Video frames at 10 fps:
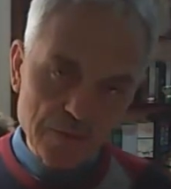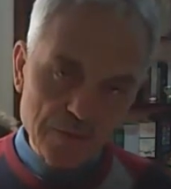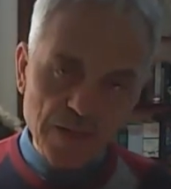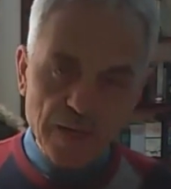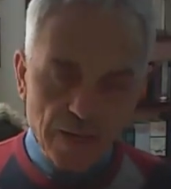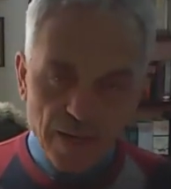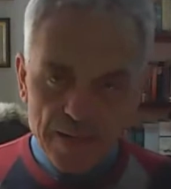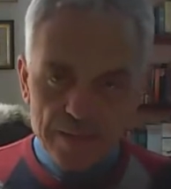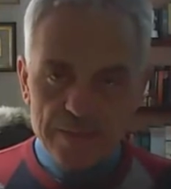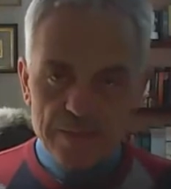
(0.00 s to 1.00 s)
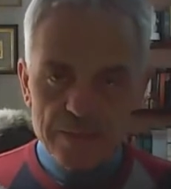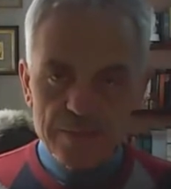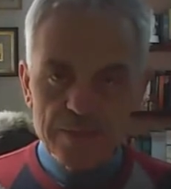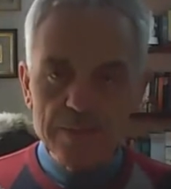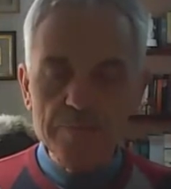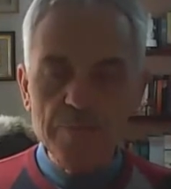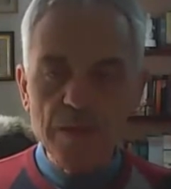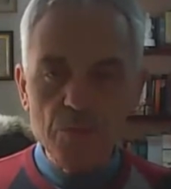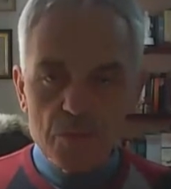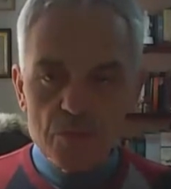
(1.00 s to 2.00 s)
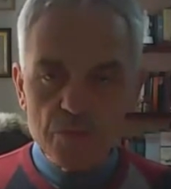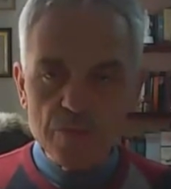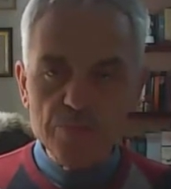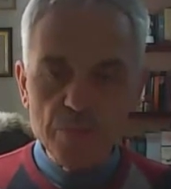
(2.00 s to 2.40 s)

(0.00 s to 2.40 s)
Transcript: In a line by Wordsworth,